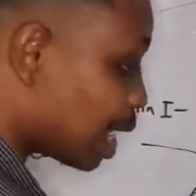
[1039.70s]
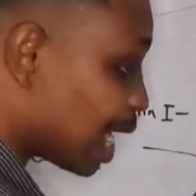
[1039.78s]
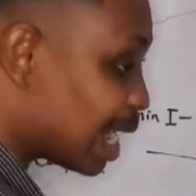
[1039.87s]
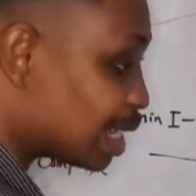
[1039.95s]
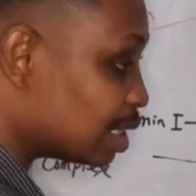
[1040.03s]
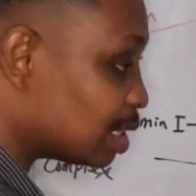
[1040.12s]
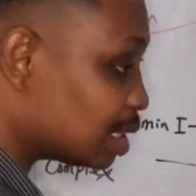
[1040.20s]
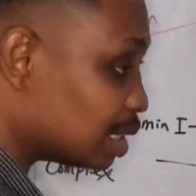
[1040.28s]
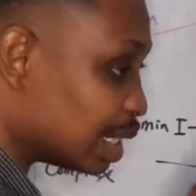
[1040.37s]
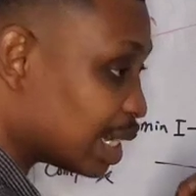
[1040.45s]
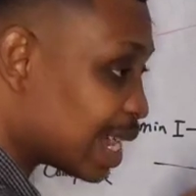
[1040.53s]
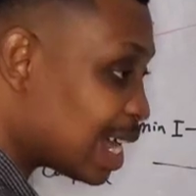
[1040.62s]
and
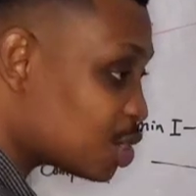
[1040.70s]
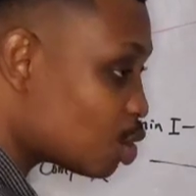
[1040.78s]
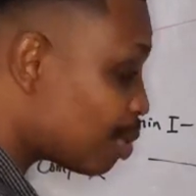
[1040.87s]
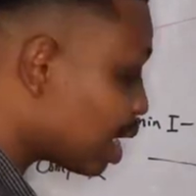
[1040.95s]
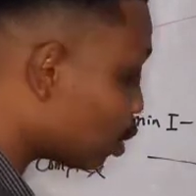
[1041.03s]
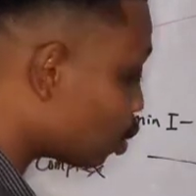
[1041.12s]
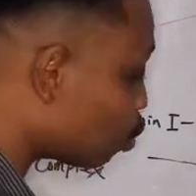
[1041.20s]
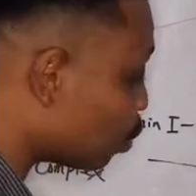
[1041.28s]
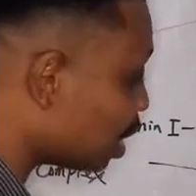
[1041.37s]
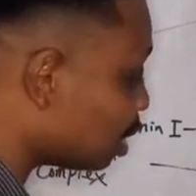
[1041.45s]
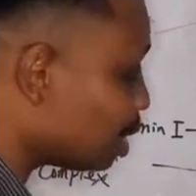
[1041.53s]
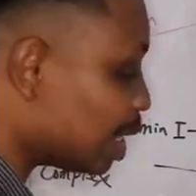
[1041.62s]
the calcium ion
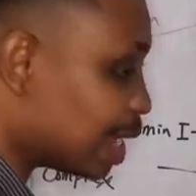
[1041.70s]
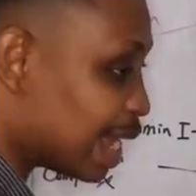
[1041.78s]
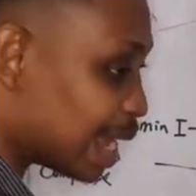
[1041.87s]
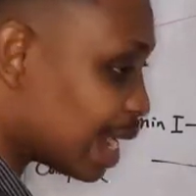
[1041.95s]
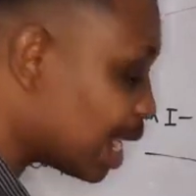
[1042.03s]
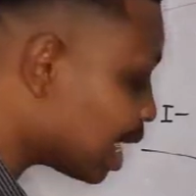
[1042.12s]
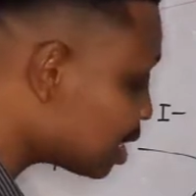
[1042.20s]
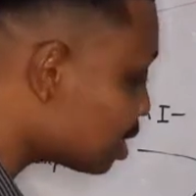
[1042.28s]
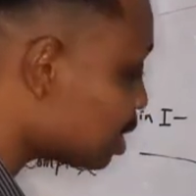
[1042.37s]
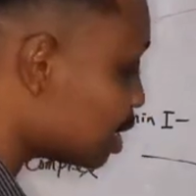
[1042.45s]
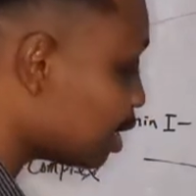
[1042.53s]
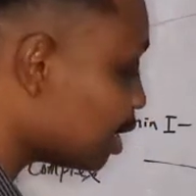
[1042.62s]
will
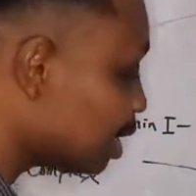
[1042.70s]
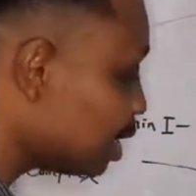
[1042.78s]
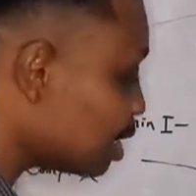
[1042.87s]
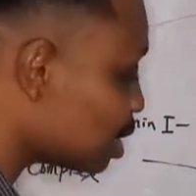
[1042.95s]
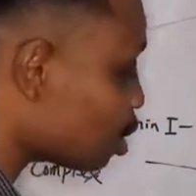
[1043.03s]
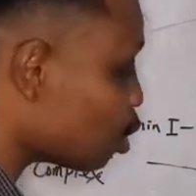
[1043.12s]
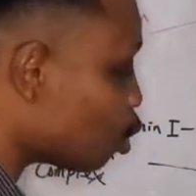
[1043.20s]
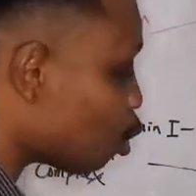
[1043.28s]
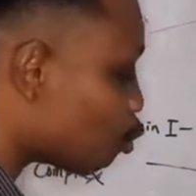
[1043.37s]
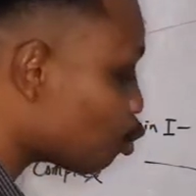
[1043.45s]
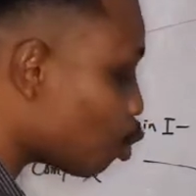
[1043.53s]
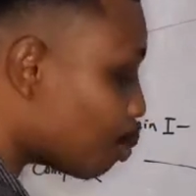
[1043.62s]
enhance the release
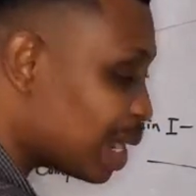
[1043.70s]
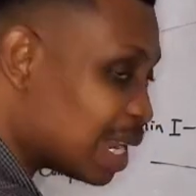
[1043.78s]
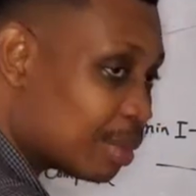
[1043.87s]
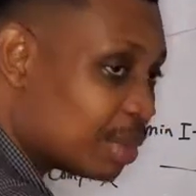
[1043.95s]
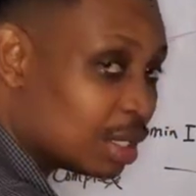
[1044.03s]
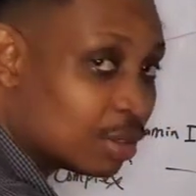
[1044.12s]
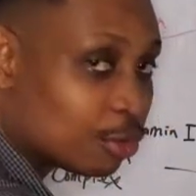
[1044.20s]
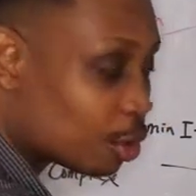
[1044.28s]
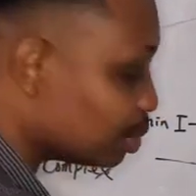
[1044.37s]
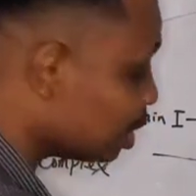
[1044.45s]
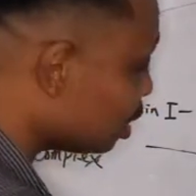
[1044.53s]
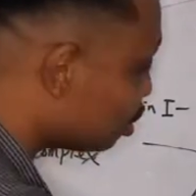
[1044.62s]
of cobalamin from the